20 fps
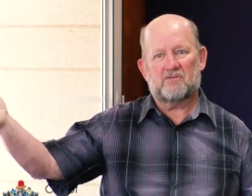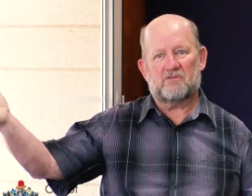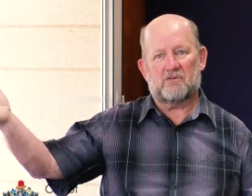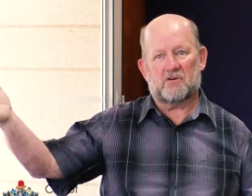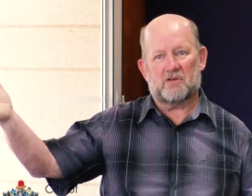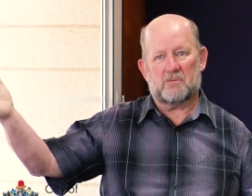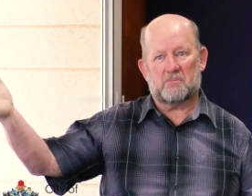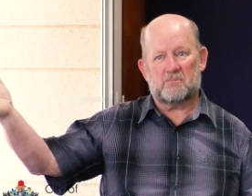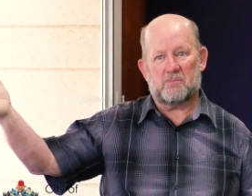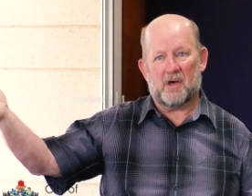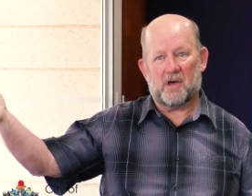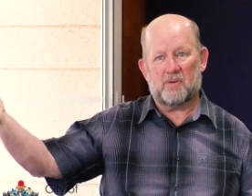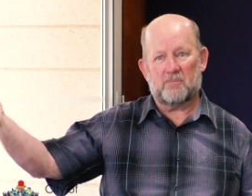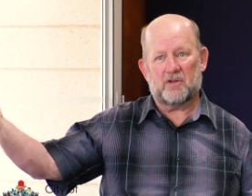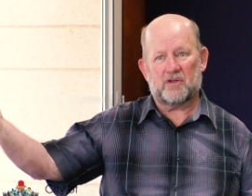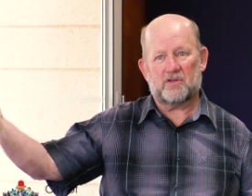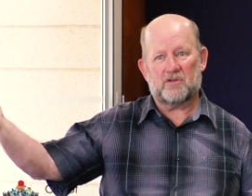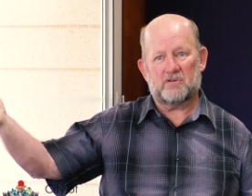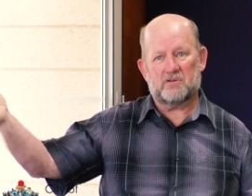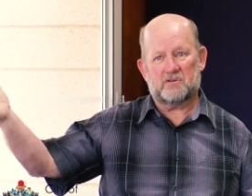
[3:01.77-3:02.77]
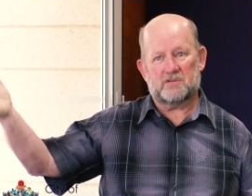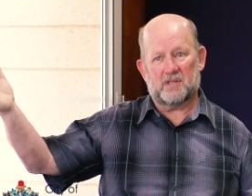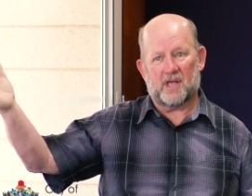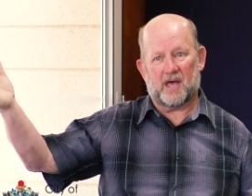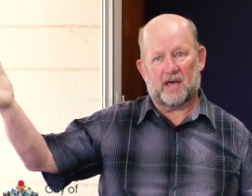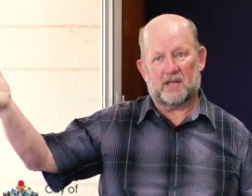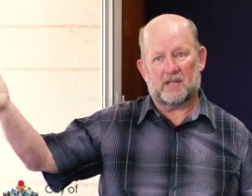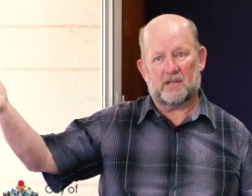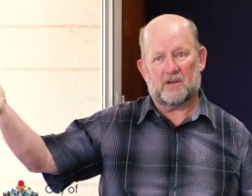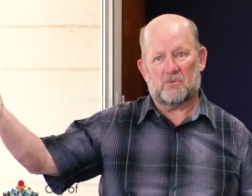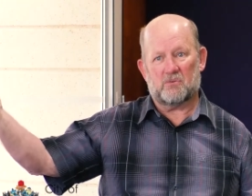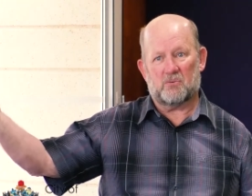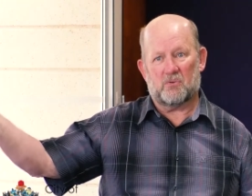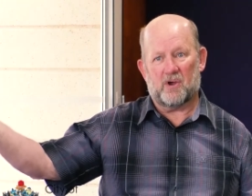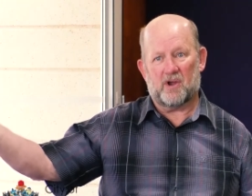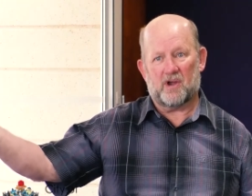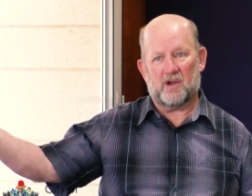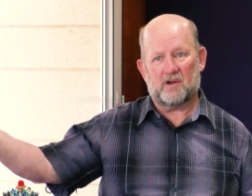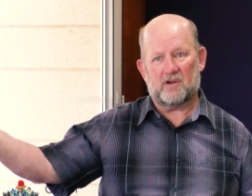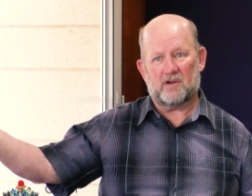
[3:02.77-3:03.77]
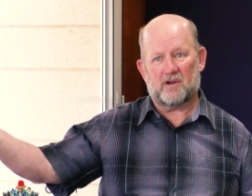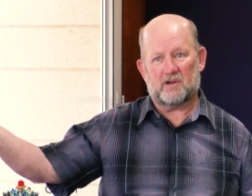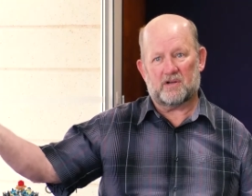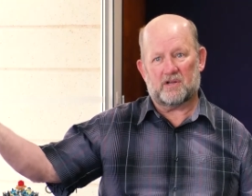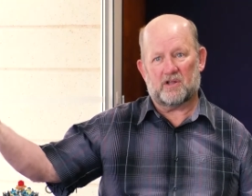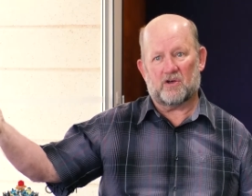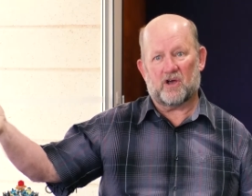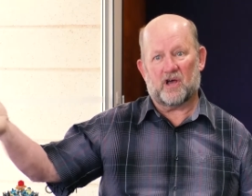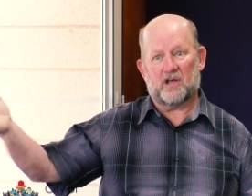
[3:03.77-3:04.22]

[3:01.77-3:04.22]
for the public who's not aware or don't